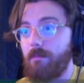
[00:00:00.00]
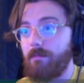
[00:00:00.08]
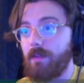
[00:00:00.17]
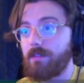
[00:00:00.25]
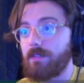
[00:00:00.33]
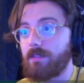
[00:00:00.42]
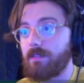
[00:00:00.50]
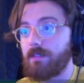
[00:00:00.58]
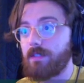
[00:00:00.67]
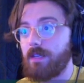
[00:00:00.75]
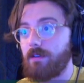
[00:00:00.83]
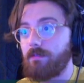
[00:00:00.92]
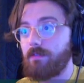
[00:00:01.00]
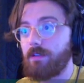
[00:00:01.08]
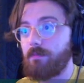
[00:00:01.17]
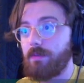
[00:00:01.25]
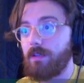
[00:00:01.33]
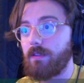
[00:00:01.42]
Let's get a little
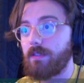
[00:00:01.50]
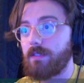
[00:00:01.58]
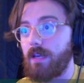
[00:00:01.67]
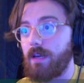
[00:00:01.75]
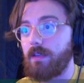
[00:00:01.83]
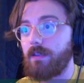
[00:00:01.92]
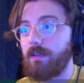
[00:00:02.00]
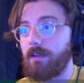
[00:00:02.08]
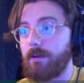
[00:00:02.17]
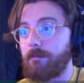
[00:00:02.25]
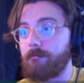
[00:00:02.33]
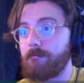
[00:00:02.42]
bit of this out of here.